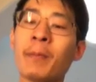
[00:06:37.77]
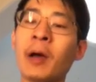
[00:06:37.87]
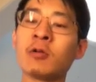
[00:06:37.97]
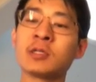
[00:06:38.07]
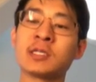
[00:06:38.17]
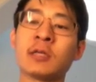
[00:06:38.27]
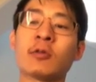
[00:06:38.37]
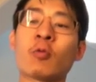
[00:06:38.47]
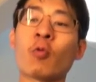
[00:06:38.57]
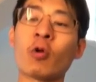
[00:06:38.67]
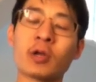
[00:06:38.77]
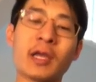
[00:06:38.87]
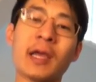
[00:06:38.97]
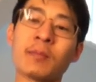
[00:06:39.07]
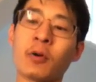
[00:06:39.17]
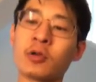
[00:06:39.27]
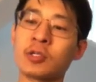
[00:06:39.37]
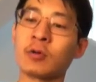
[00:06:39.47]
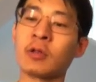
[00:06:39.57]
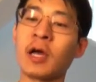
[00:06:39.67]
balancing their work and
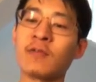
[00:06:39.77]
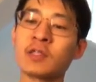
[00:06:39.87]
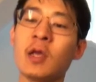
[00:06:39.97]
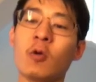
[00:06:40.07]
personal lives,